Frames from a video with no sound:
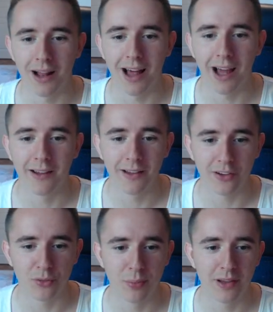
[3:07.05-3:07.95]
I
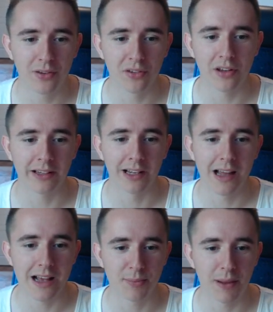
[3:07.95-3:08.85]
didn't this is like the
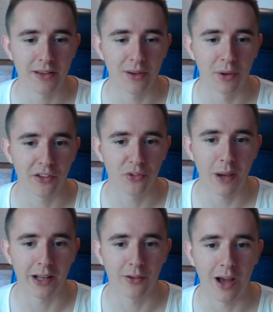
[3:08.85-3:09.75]
last place I would
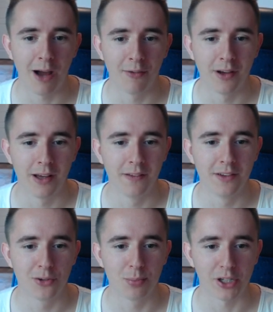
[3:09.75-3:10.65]
expect to have
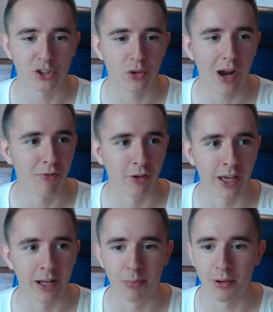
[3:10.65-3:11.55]
this much traffic in it, but